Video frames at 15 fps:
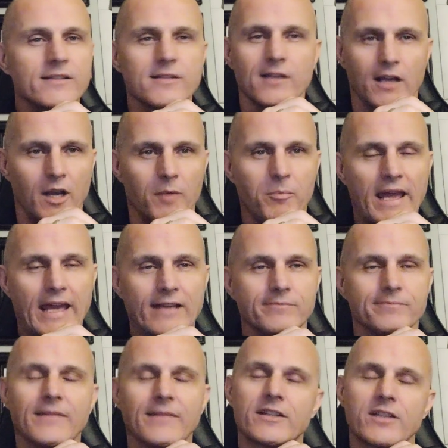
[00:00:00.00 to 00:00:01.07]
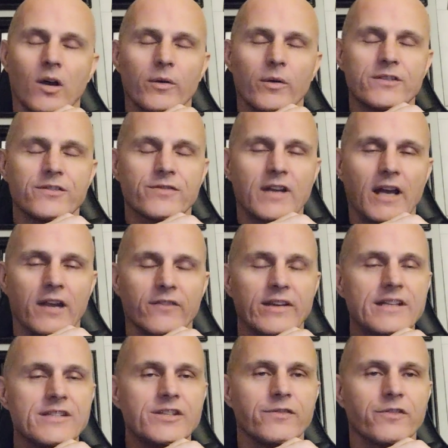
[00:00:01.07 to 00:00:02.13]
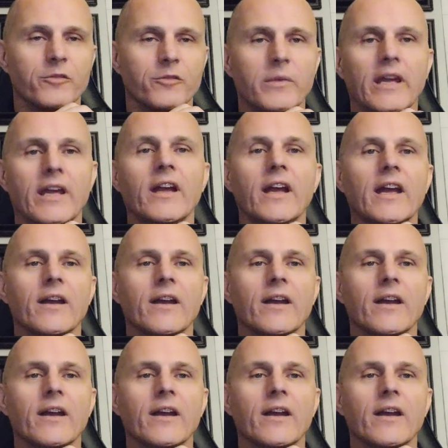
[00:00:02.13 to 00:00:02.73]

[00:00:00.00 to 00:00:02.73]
They're going to pay it. That's always kind of easy for me.